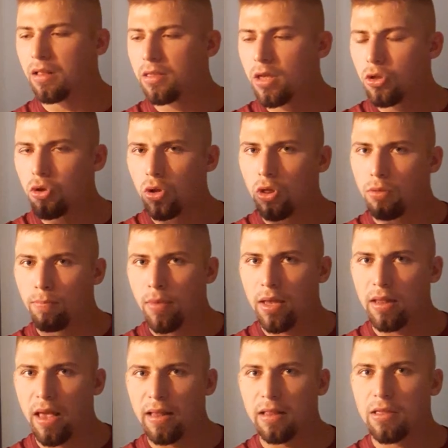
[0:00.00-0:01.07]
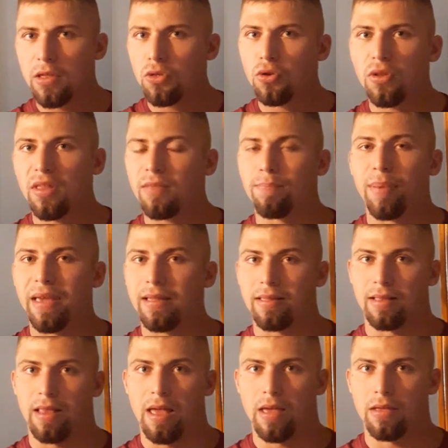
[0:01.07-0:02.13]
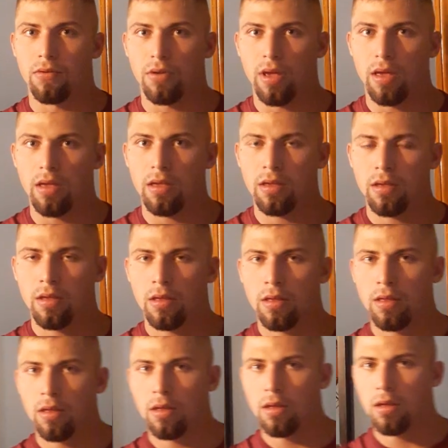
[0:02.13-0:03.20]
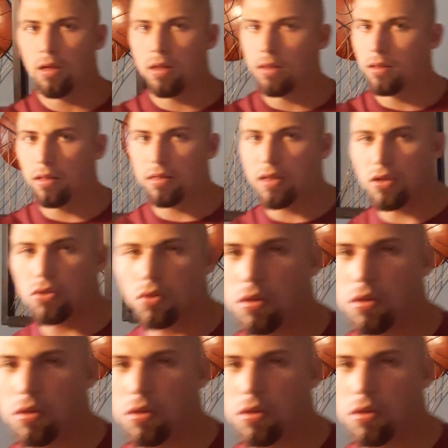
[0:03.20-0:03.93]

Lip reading: let's get you to this midline. Let's get you to this baseline, okay? Let's get